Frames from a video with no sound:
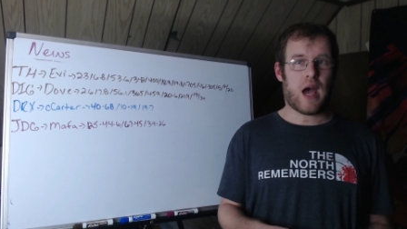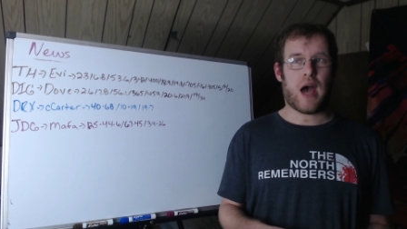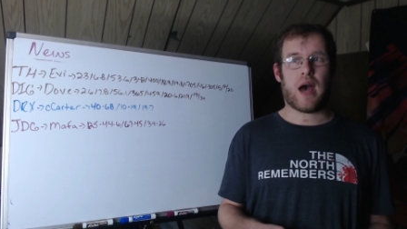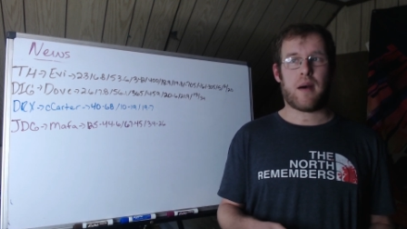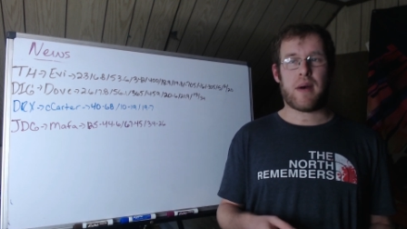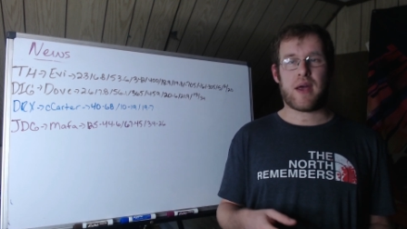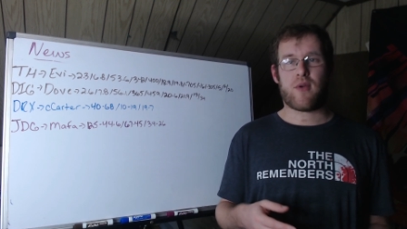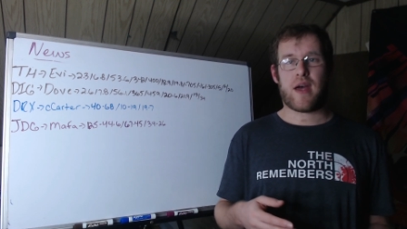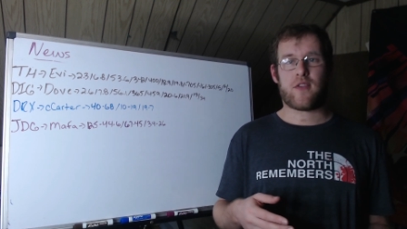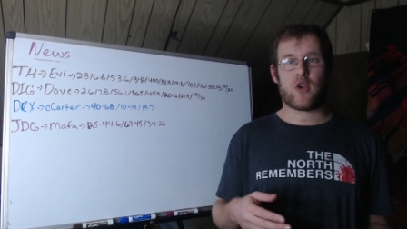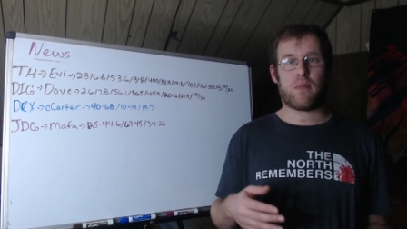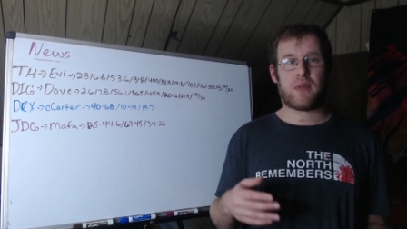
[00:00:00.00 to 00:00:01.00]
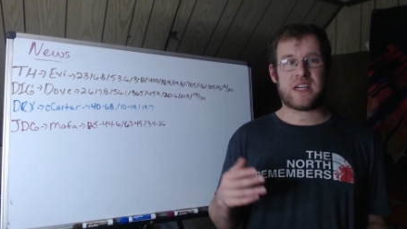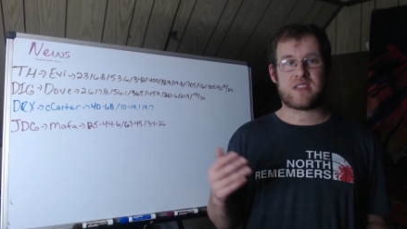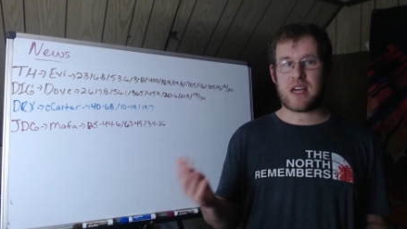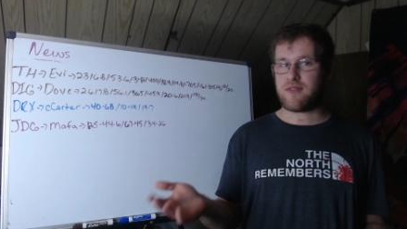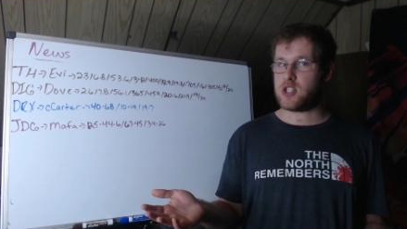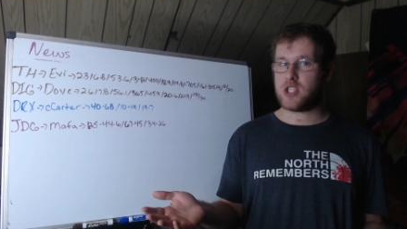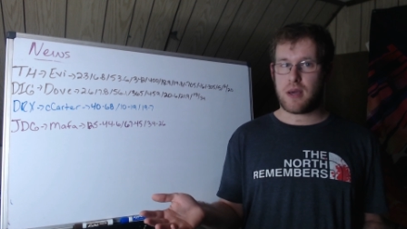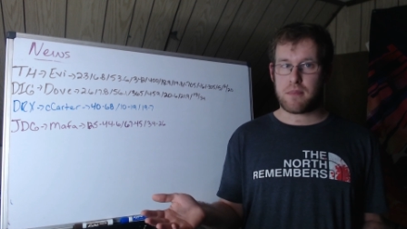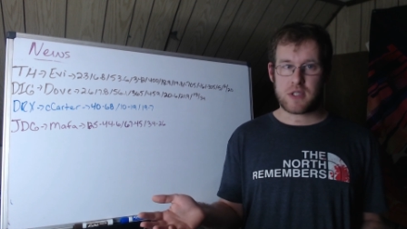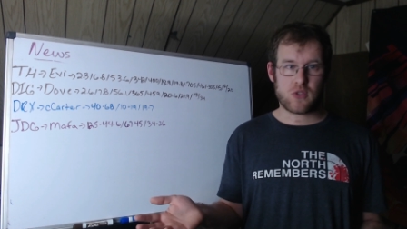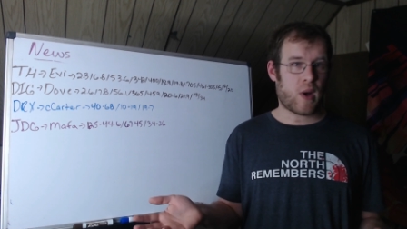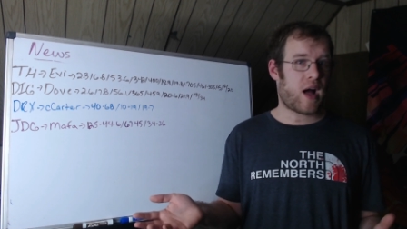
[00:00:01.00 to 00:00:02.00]
I'd rather you play 7
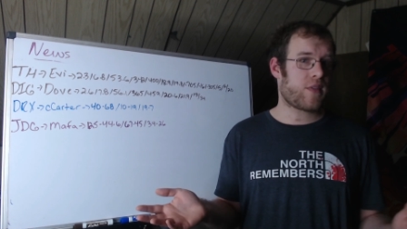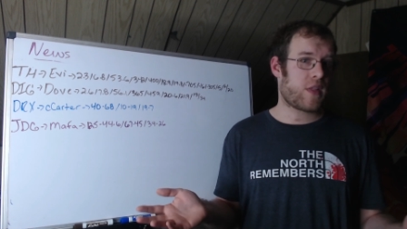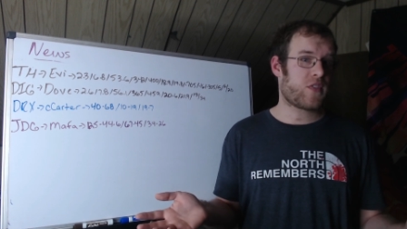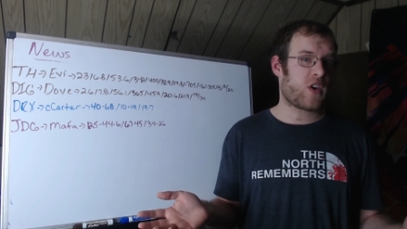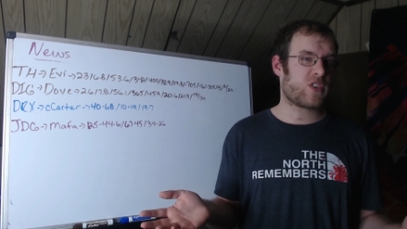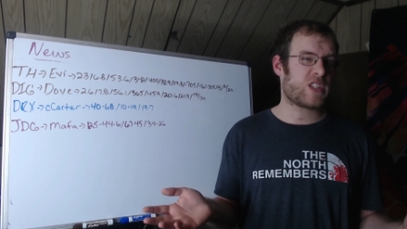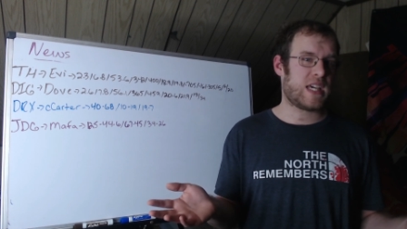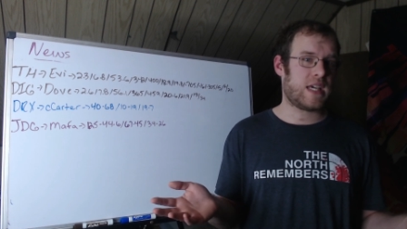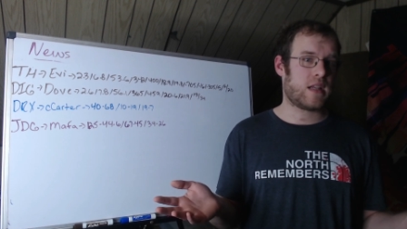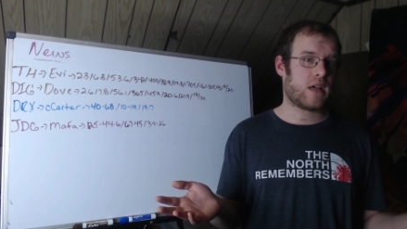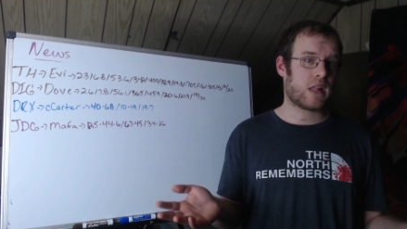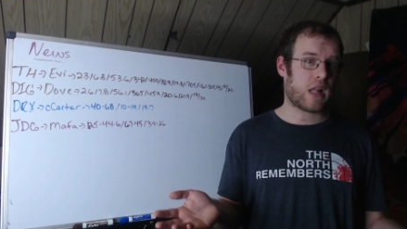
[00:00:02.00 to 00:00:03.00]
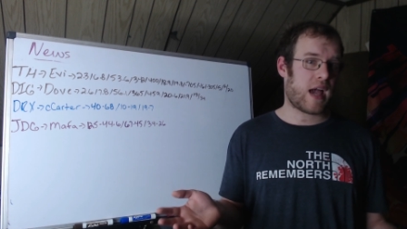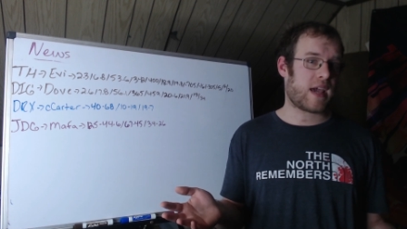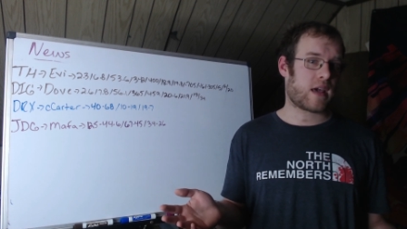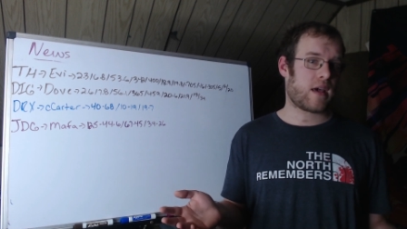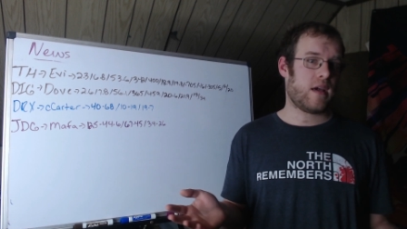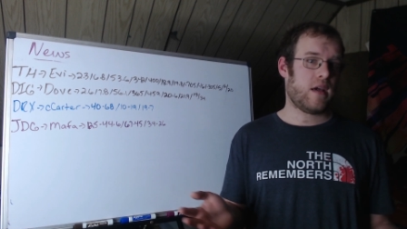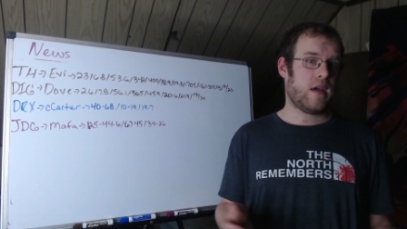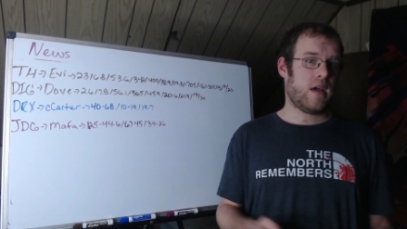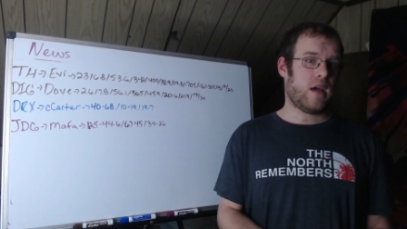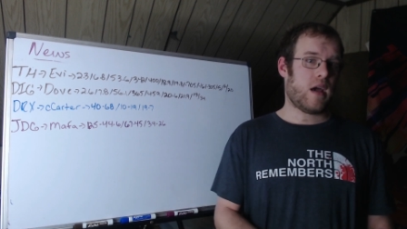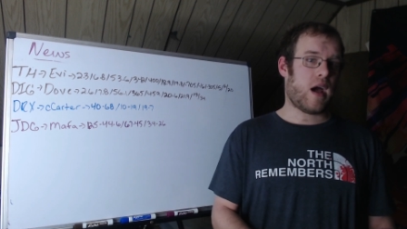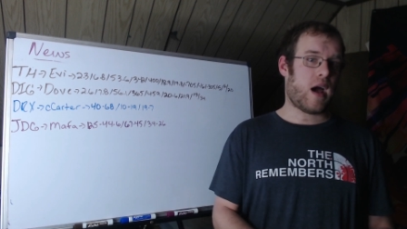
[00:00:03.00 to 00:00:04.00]
champions well than 13 like
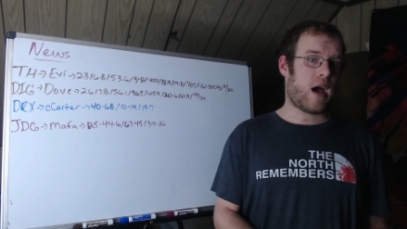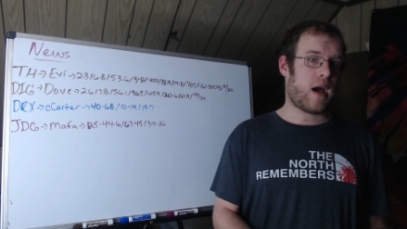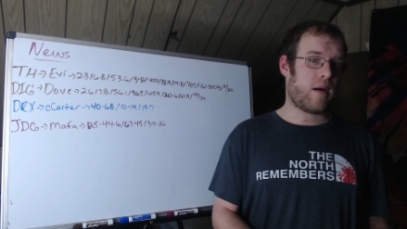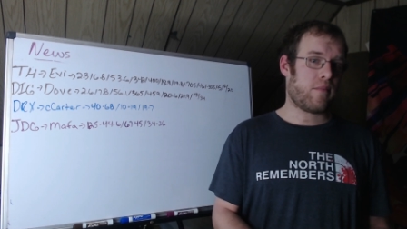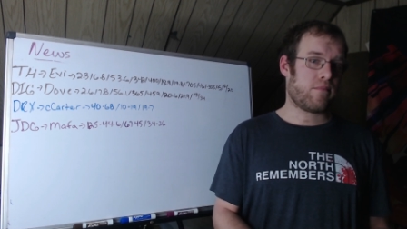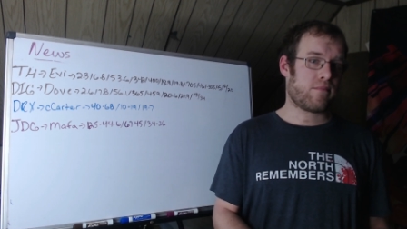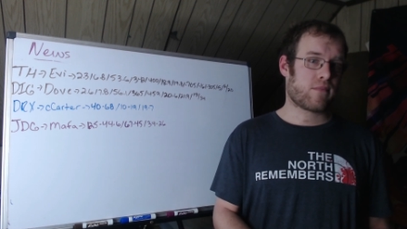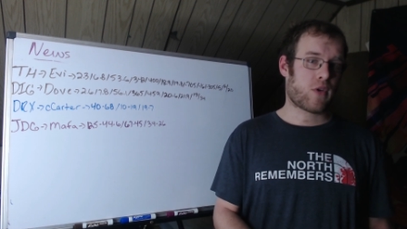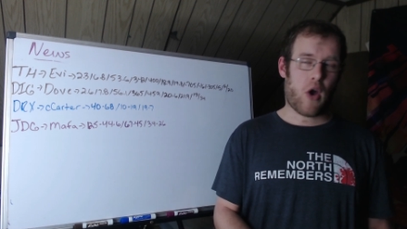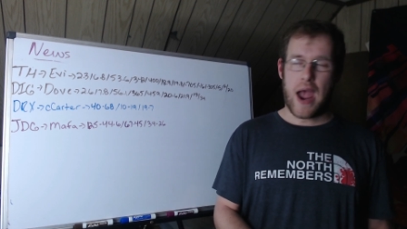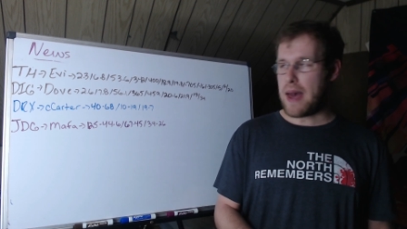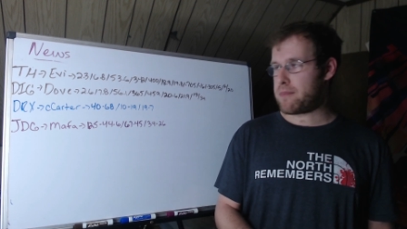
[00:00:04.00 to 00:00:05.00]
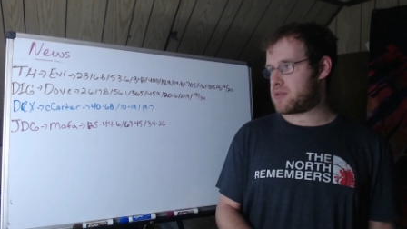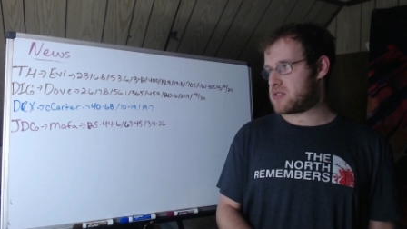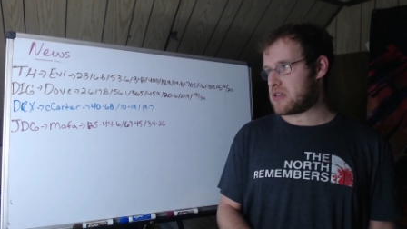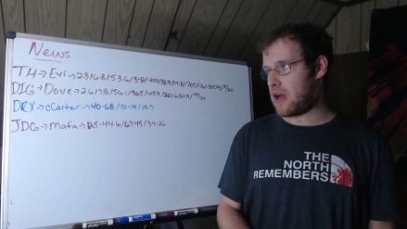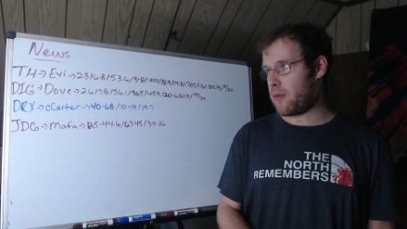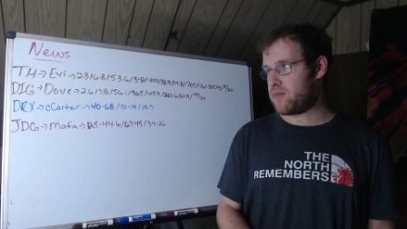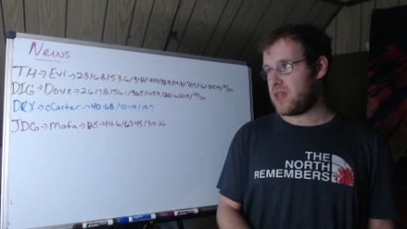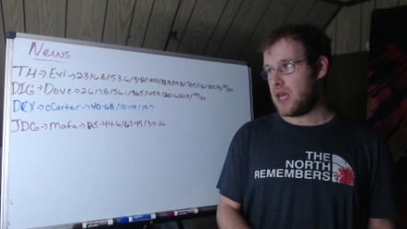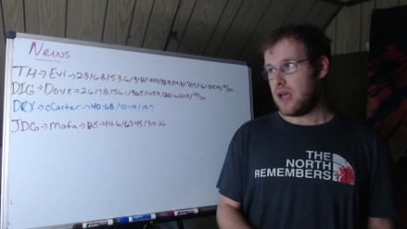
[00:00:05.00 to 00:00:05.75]
crap. So